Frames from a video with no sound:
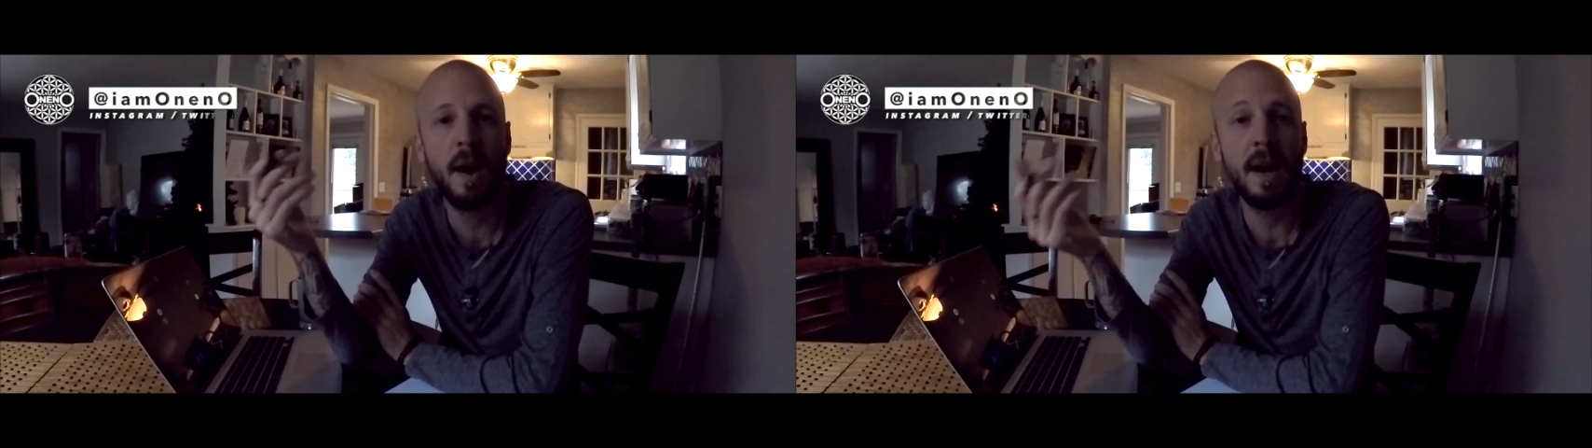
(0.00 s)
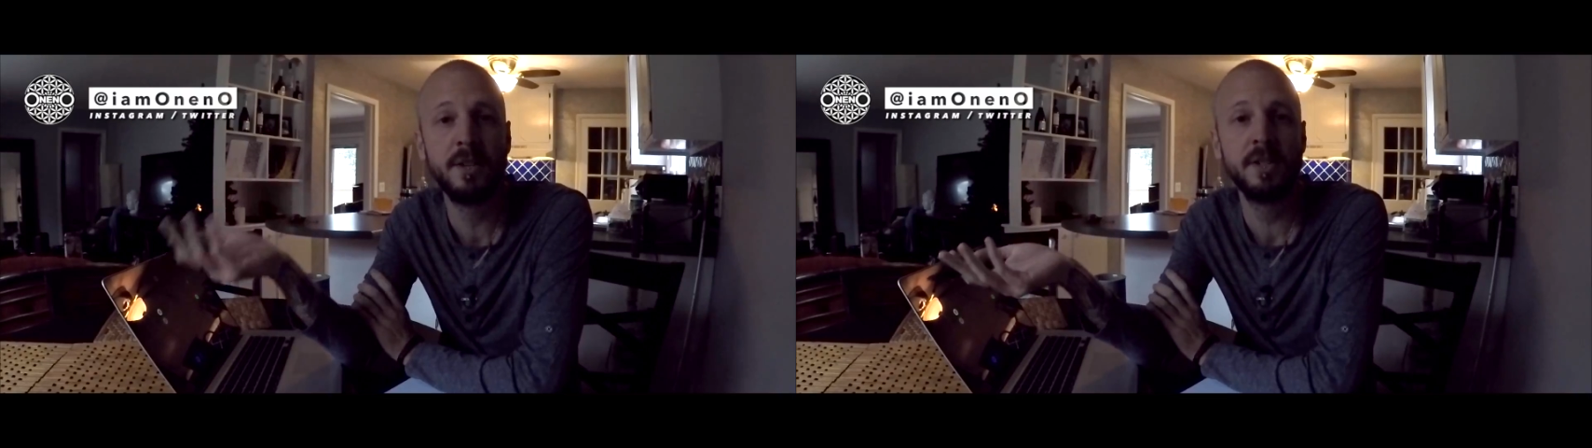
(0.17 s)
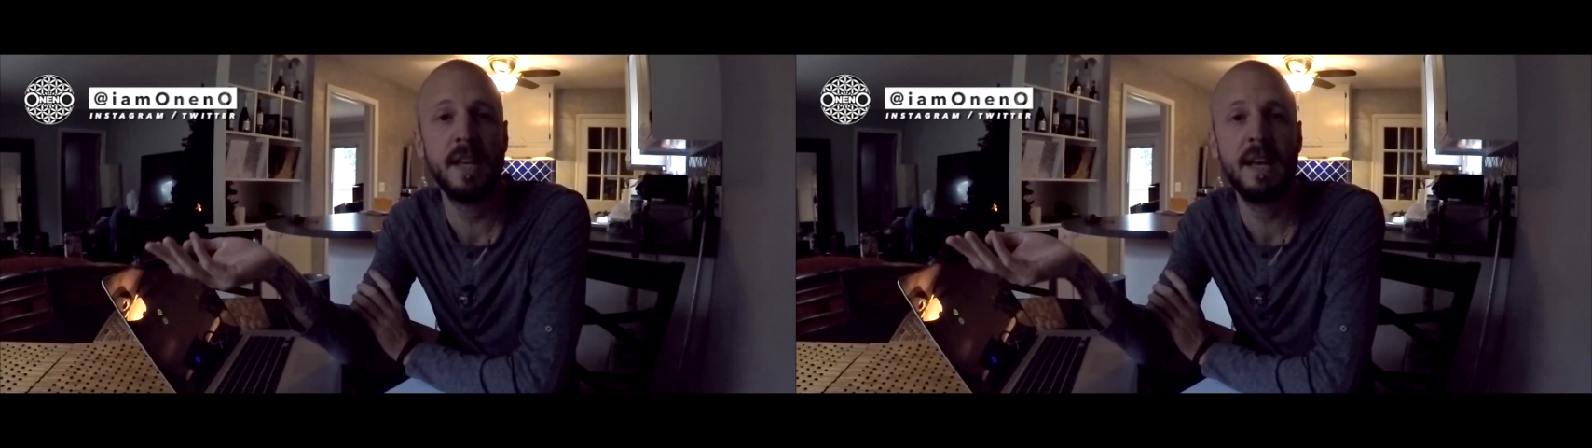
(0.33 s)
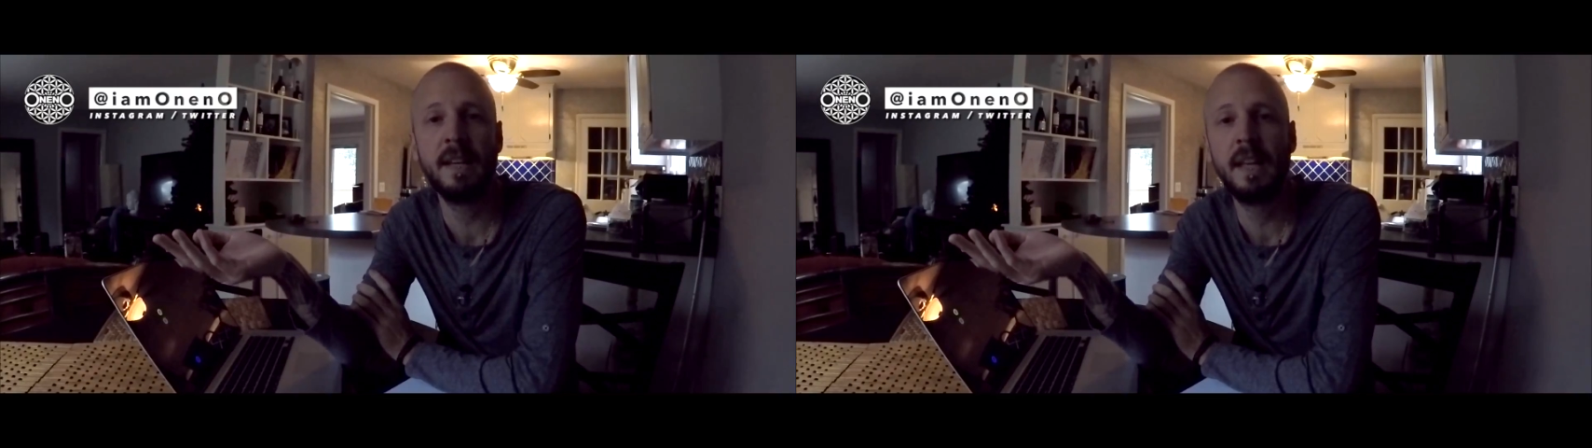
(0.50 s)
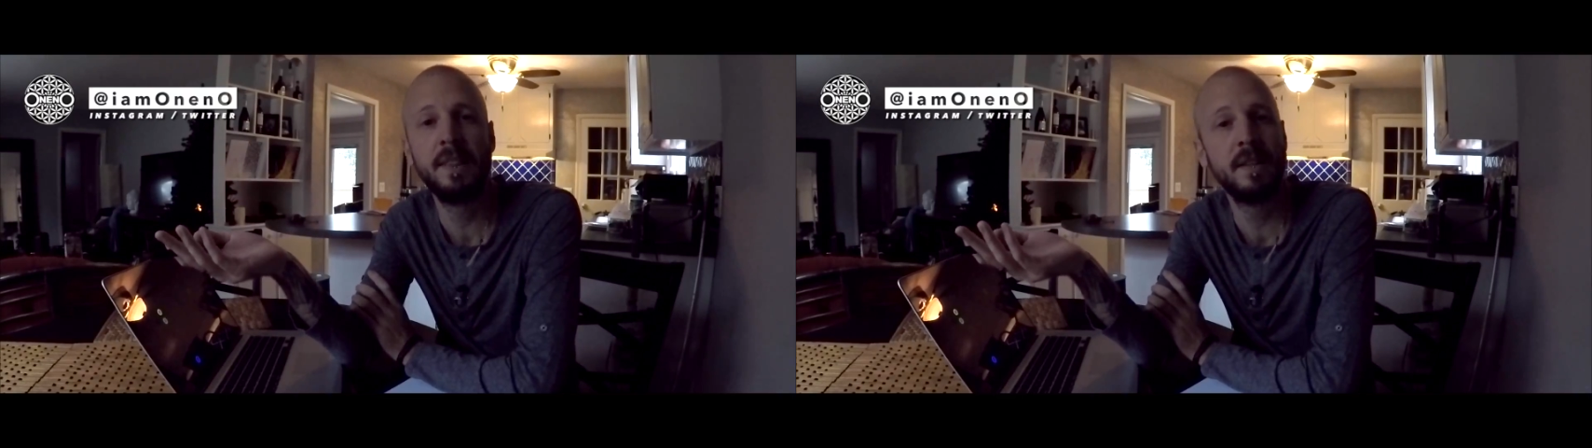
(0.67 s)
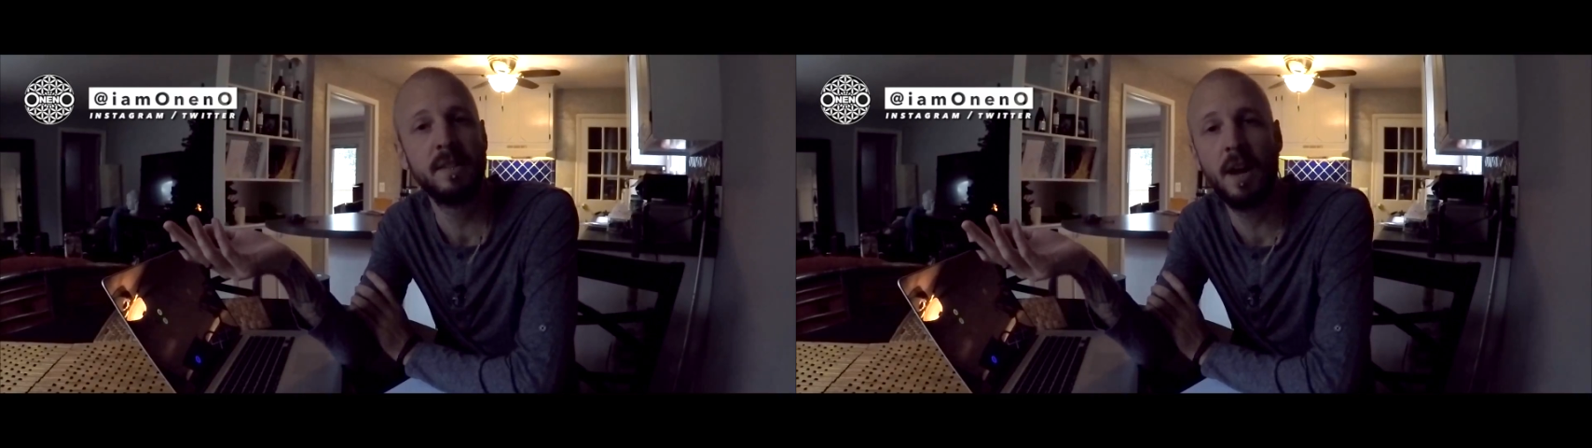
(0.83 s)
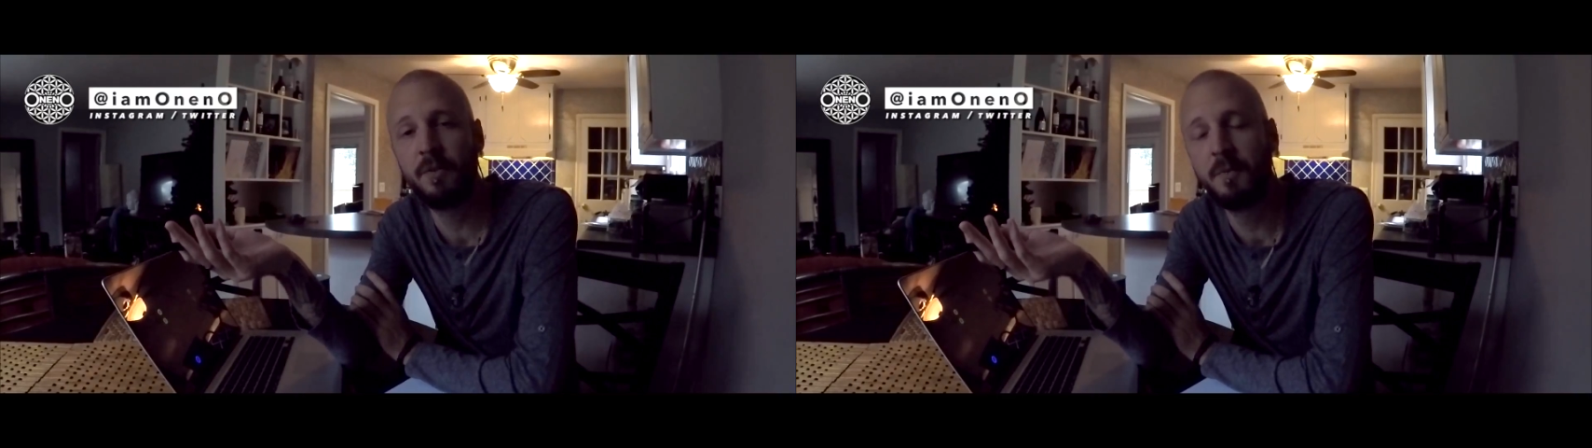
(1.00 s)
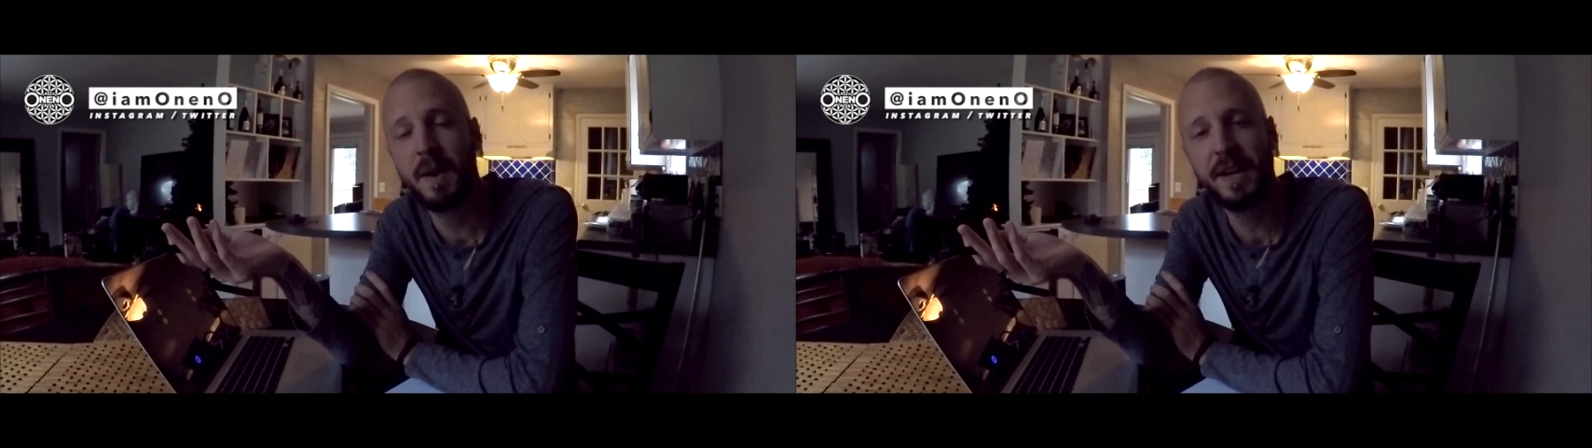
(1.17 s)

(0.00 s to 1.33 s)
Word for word: I just had to get this off of